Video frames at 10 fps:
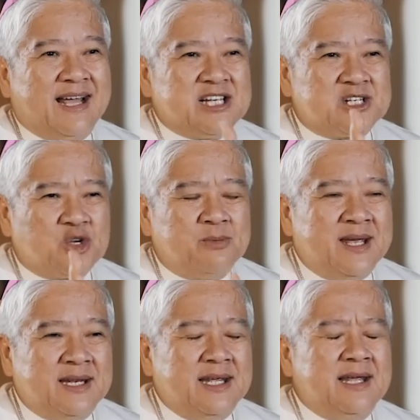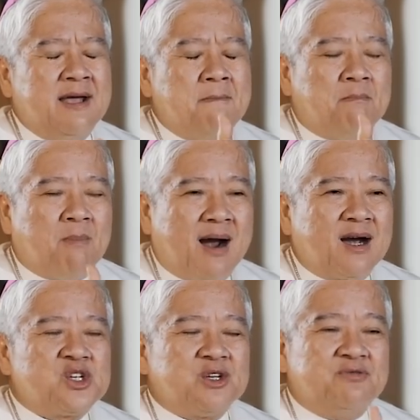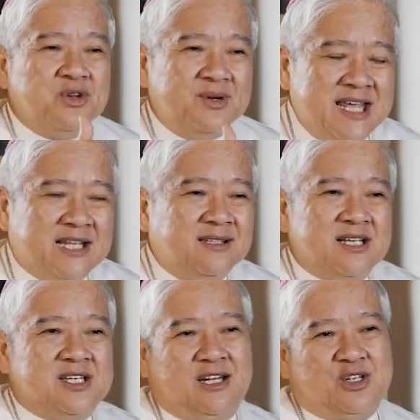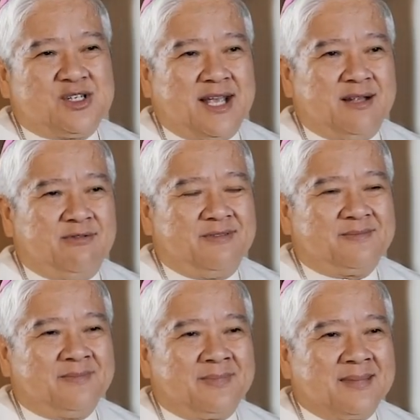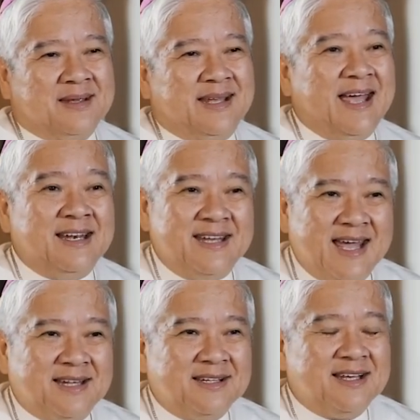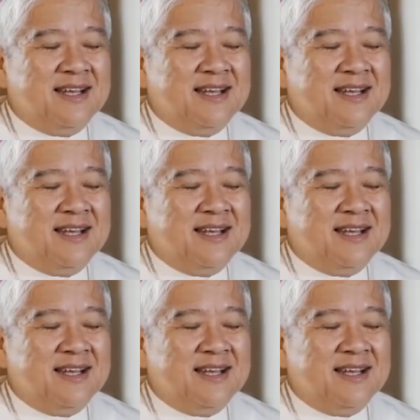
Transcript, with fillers: has so many marks of uniqueness in itself. And yet,